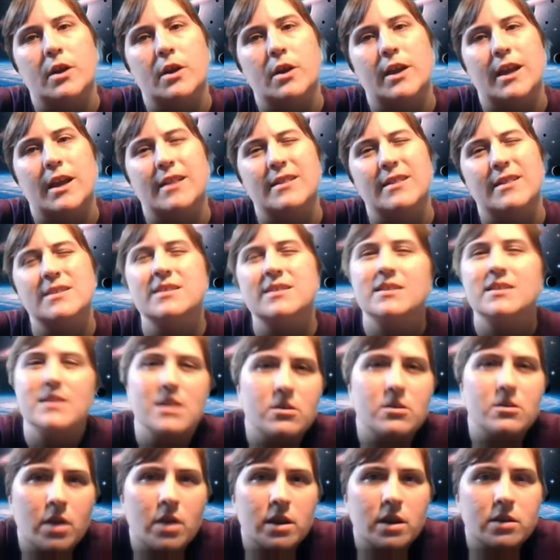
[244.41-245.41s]
Again, this is
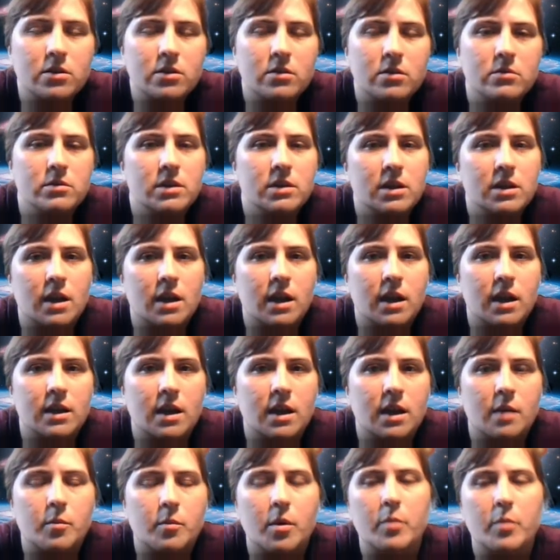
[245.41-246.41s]
theoretical. We can kind of
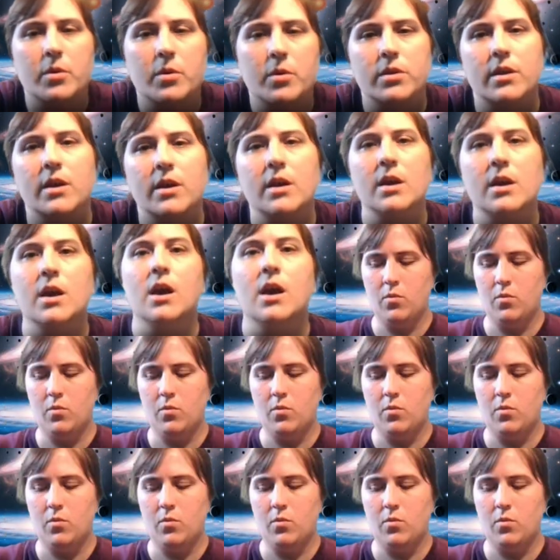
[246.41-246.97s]
come up with it.